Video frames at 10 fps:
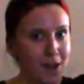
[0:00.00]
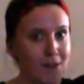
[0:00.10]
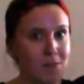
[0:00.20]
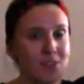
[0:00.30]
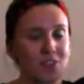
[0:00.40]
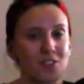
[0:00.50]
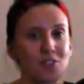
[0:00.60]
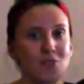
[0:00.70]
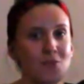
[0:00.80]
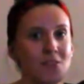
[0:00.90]
up to the
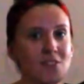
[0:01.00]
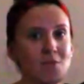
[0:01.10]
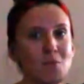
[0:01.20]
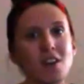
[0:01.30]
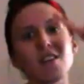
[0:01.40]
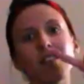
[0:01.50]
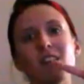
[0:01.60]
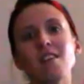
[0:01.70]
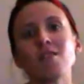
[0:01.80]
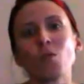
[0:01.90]
northern part
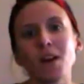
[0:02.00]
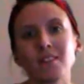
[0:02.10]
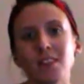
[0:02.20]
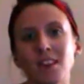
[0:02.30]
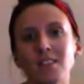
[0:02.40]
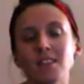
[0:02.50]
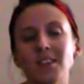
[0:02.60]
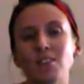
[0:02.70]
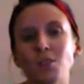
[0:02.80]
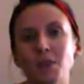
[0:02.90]
of the White Sands
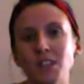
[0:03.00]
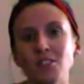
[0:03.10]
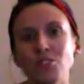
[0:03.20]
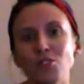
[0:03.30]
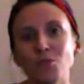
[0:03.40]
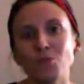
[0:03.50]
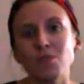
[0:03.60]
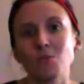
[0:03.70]
and go into